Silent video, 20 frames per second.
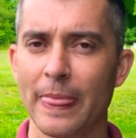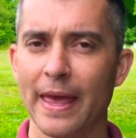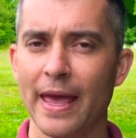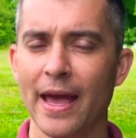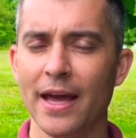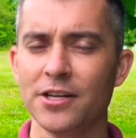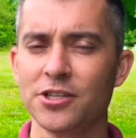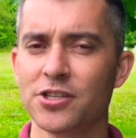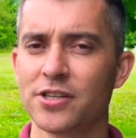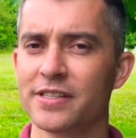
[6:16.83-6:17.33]

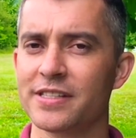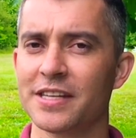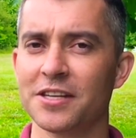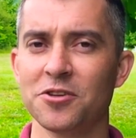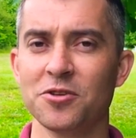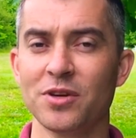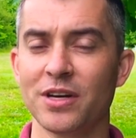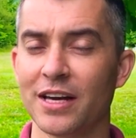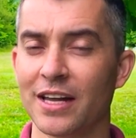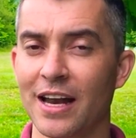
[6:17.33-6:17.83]
Angels that
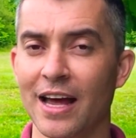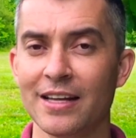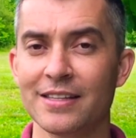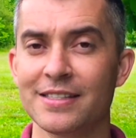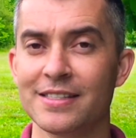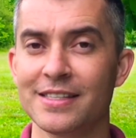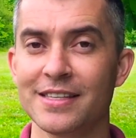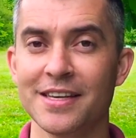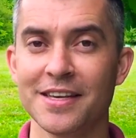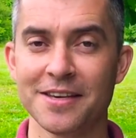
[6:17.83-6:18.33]
you cannot
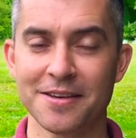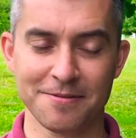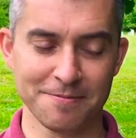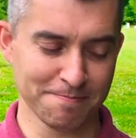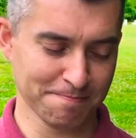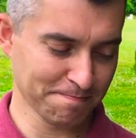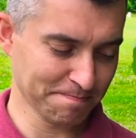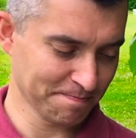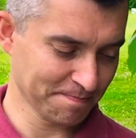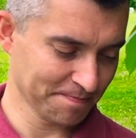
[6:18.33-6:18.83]
see.
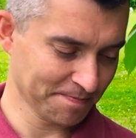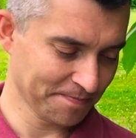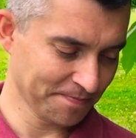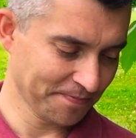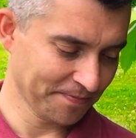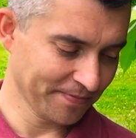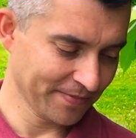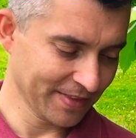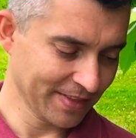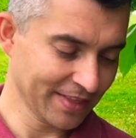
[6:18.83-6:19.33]

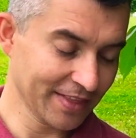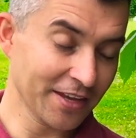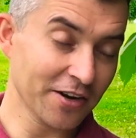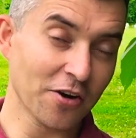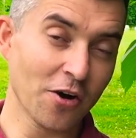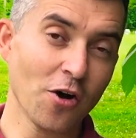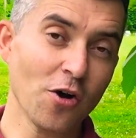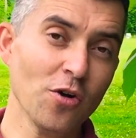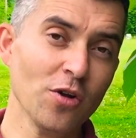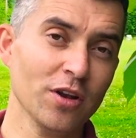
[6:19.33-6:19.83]
They're
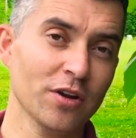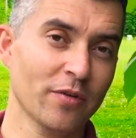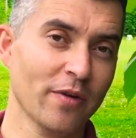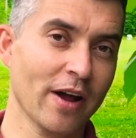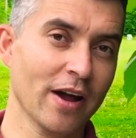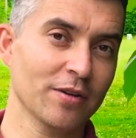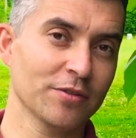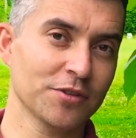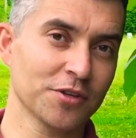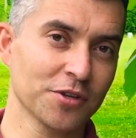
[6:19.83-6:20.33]
all
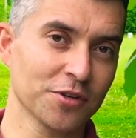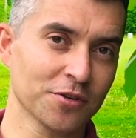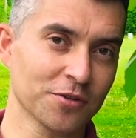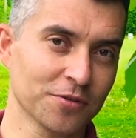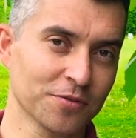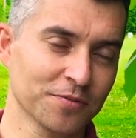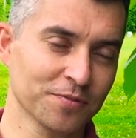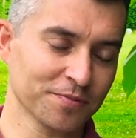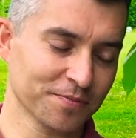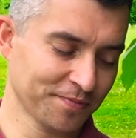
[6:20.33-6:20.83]
around you.
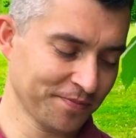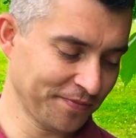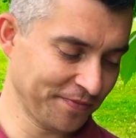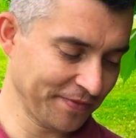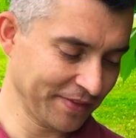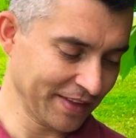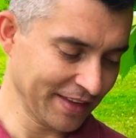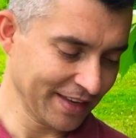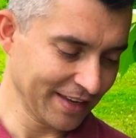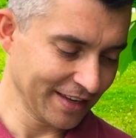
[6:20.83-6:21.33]

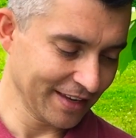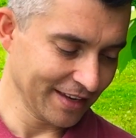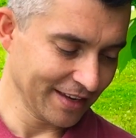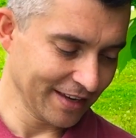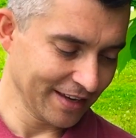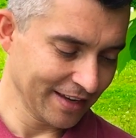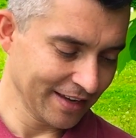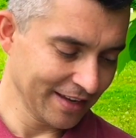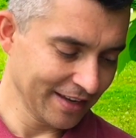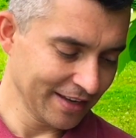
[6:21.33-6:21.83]

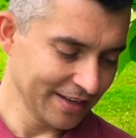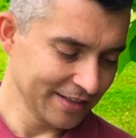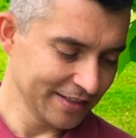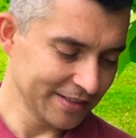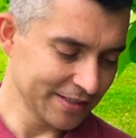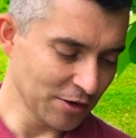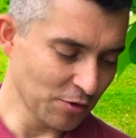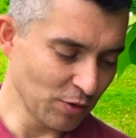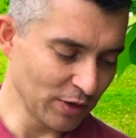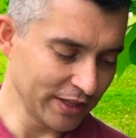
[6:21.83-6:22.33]

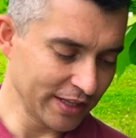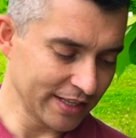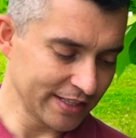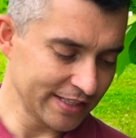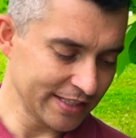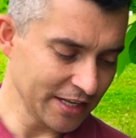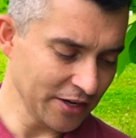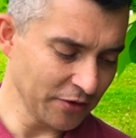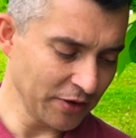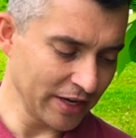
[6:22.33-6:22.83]
So when the
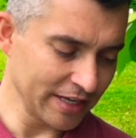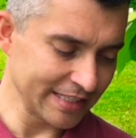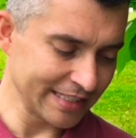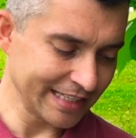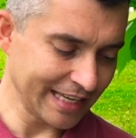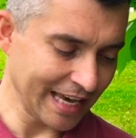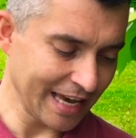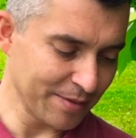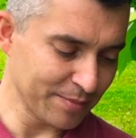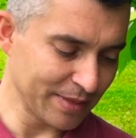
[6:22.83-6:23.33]
Syrians
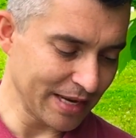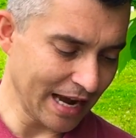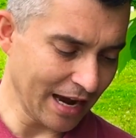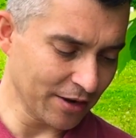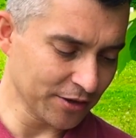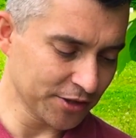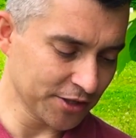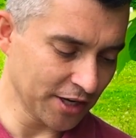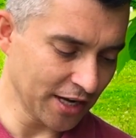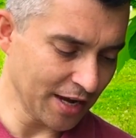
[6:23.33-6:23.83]
came
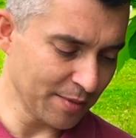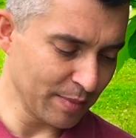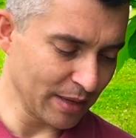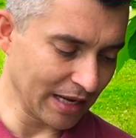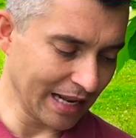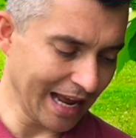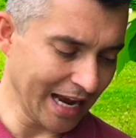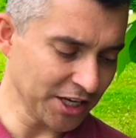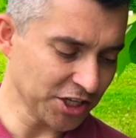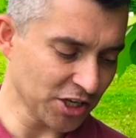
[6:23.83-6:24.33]
down to him,
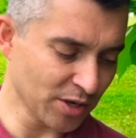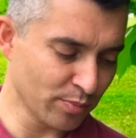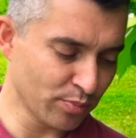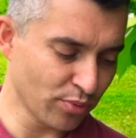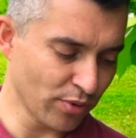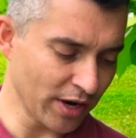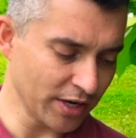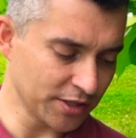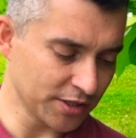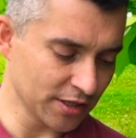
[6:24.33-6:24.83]
Elisha
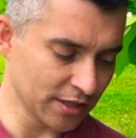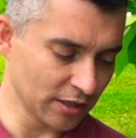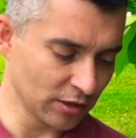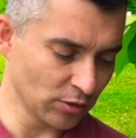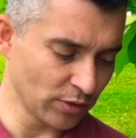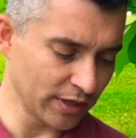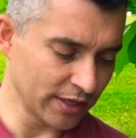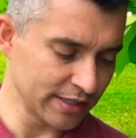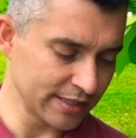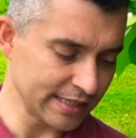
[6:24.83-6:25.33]
prayed to the
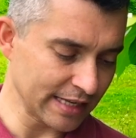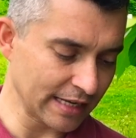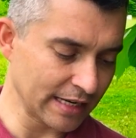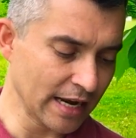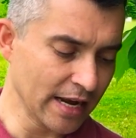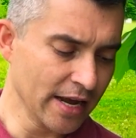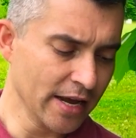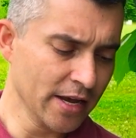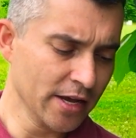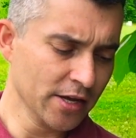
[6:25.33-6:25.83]
Lord and said,
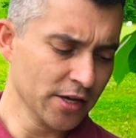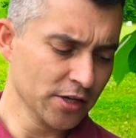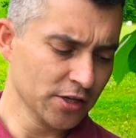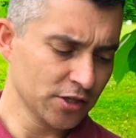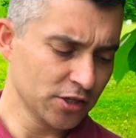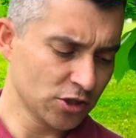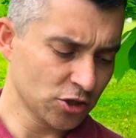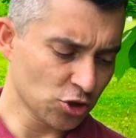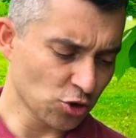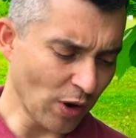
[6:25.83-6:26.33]

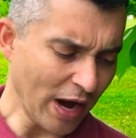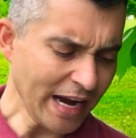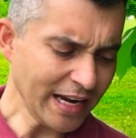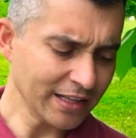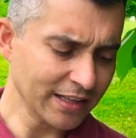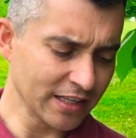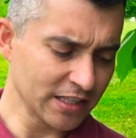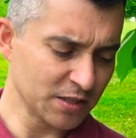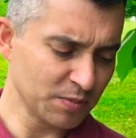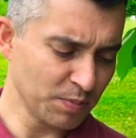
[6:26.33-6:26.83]
strike
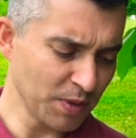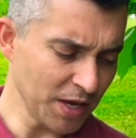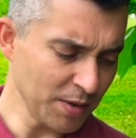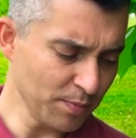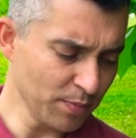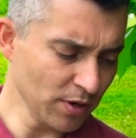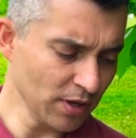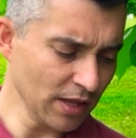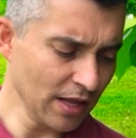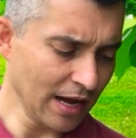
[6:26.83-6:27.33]
these
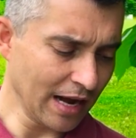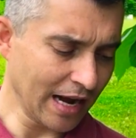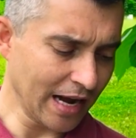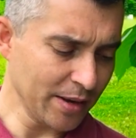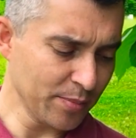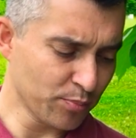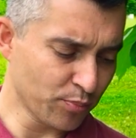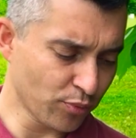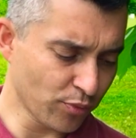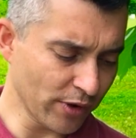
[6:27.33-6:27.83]
people,
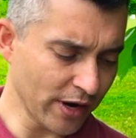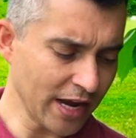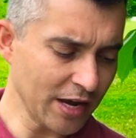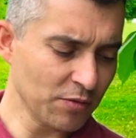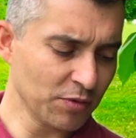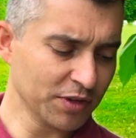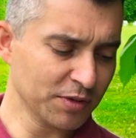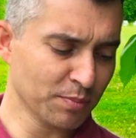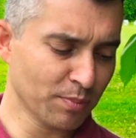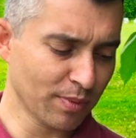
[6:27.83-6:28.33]
I pray,
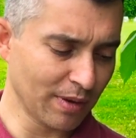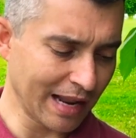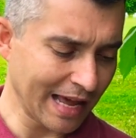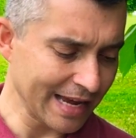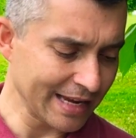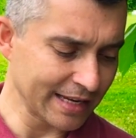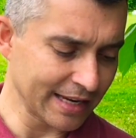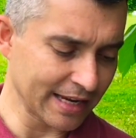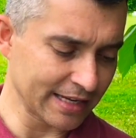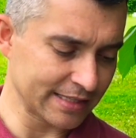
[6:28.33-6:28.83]
with
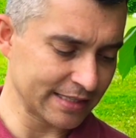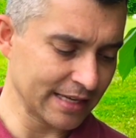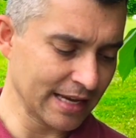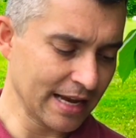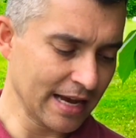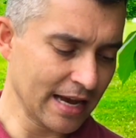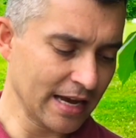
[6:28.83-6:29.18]
blindness.